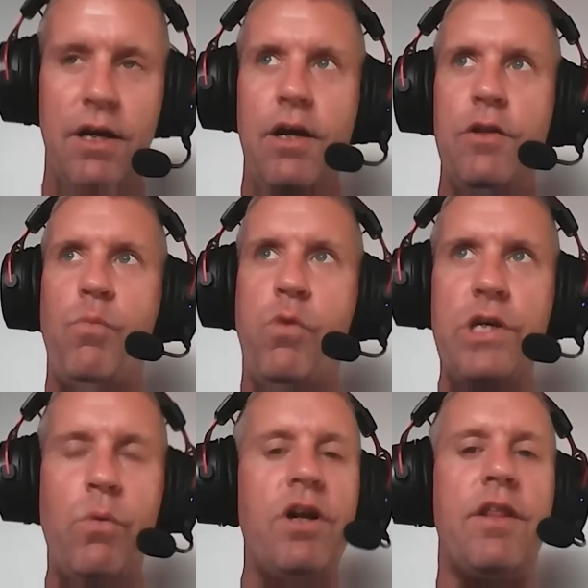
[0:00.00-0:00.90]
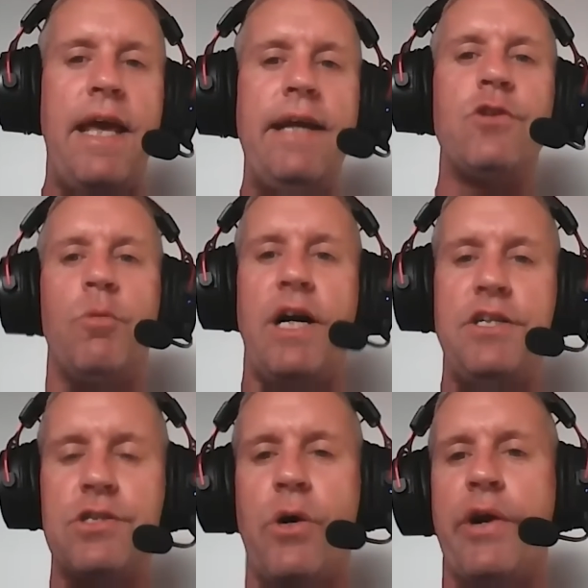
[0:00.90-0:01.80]
you wouldn't think so by just
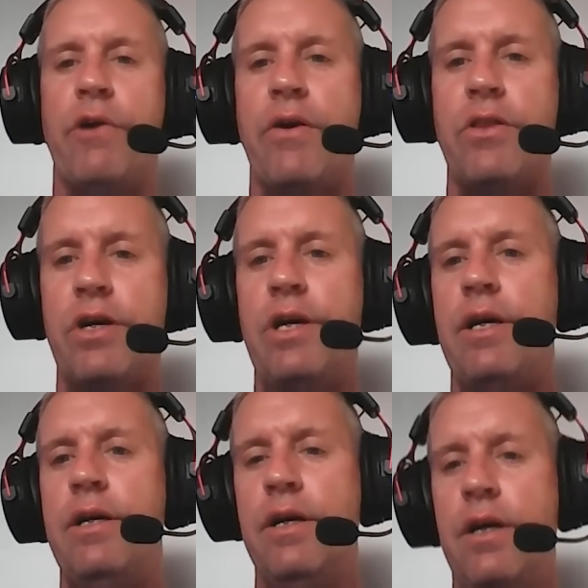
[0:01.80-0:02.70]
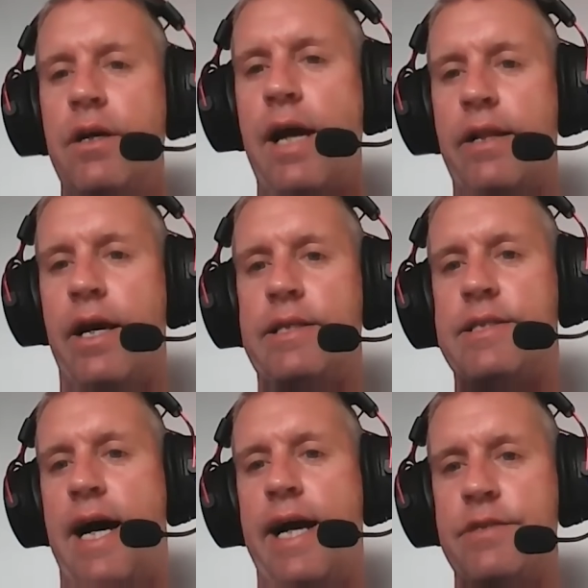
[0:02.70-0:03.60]
going around and looking at like
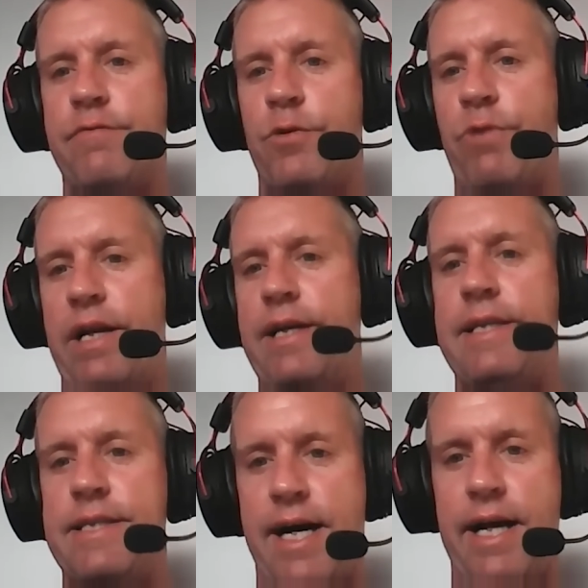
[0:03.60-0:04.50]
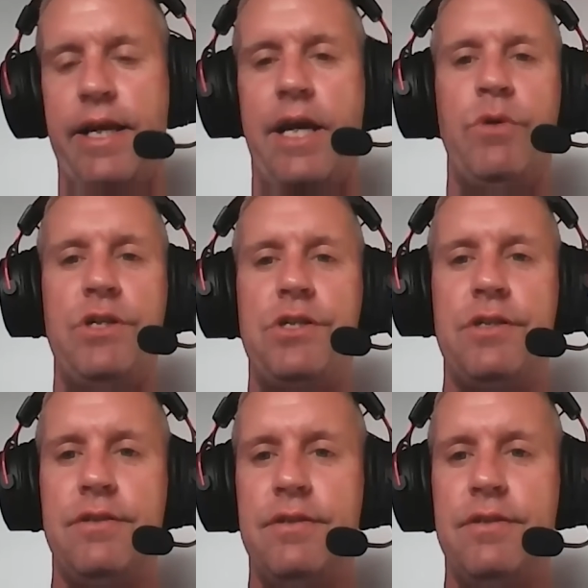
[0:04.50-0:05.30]
signs for rent in Thai language.